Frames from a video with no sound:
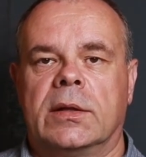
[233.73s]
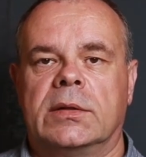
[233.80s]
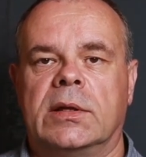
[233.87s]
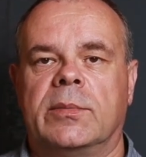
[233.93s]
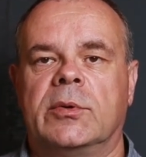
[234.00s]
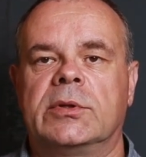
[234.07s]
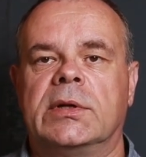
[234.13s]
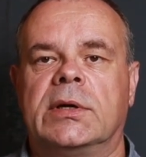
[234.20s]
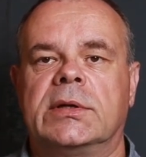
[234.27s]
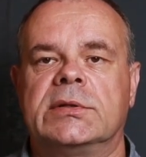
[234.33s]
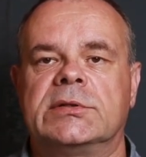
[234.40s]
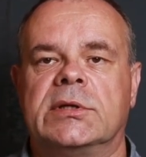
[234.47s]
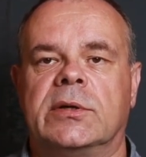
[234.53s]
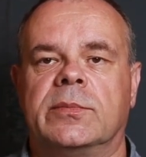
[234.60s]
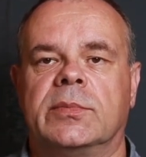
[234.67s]
The model
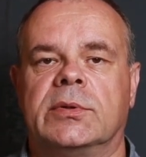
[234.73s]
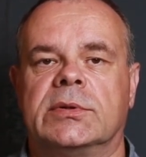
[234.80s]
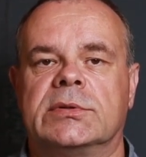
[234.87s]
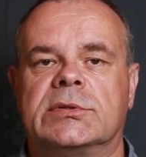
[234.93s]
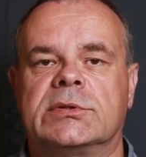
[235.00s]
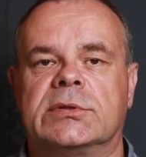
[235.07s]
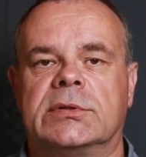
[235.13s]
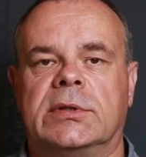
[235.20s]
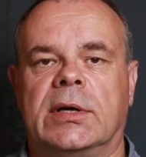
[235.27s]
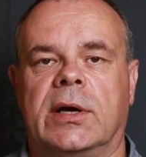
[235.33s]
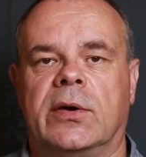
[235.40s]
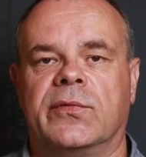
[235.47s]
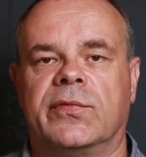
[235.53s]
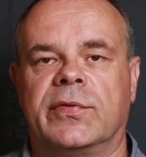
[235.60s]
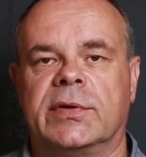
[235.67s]
resembles the
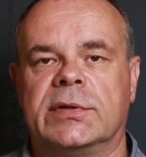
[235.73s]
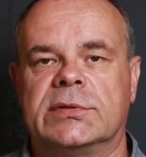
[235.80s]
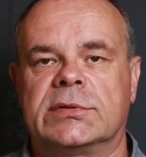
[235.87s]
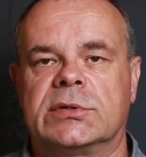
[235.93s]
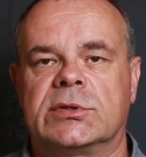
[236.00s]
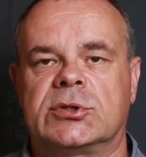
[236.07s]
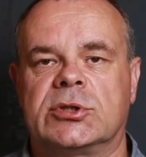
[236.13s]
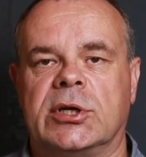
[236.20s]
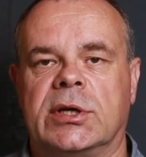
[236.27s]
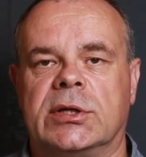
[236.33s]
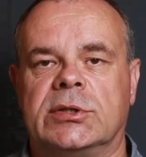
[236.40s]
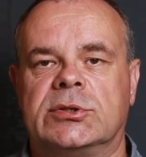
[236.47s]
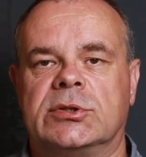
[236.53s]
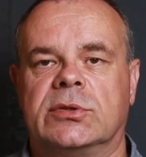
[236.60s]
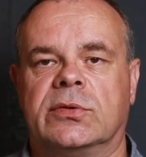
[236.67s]
unfreeze
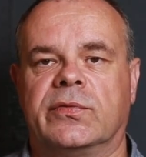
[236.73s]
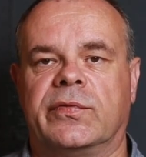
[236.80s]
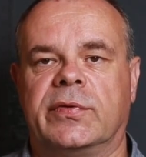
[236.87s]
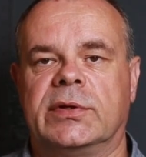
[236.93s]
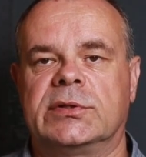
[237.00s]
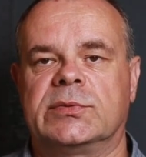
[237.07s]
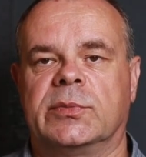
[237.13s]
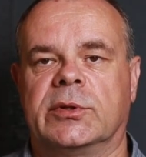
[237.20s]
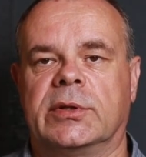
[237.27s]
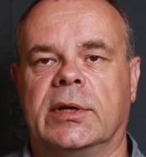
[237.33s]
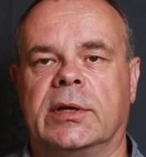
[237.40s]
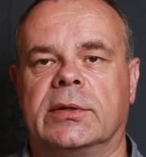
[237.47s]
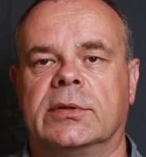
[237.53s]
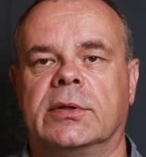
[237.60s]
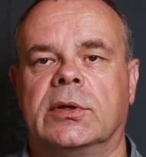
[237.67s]
change freeze
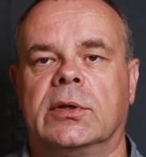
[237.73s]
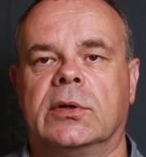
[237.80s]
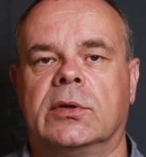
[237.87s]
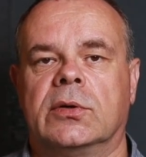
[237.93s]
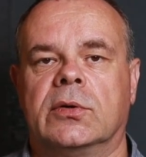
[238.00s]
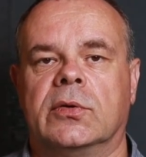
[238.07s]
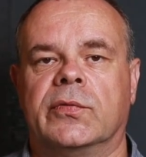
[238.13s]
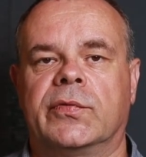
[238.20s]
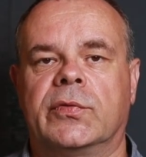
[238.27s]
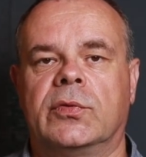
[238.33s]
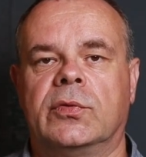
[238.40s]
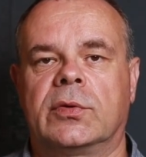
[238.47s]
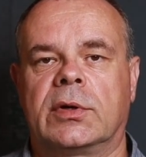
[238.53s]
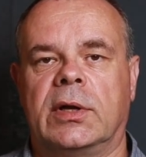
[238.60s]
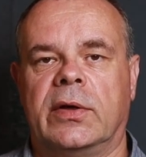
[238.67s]
model of
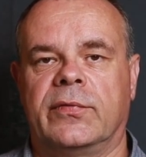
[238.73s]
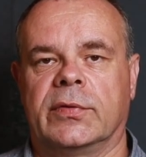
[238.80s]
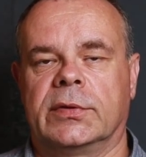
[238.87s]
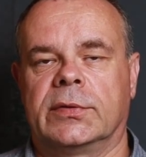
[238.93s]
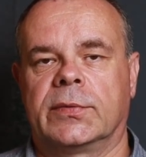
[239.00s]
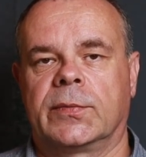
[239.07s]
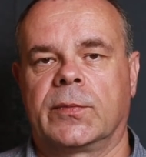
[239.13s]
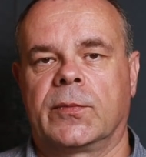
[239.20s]
Kurt Lewin.